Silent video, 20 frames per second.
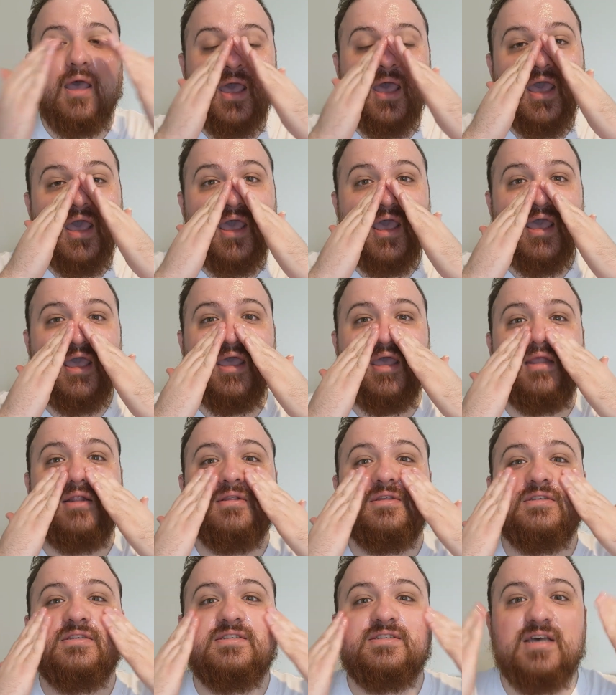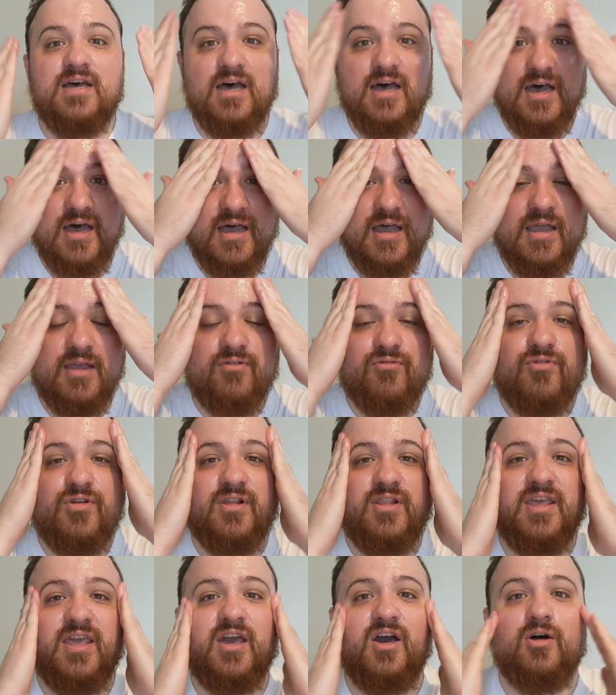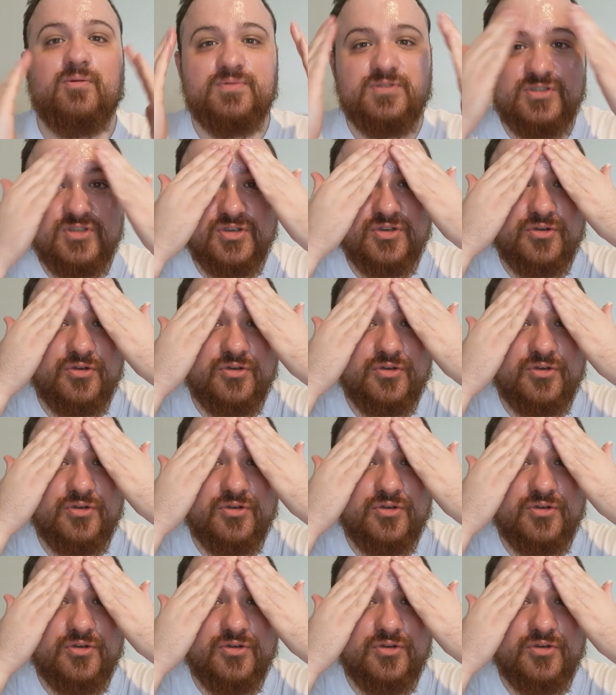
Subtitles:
and it really helps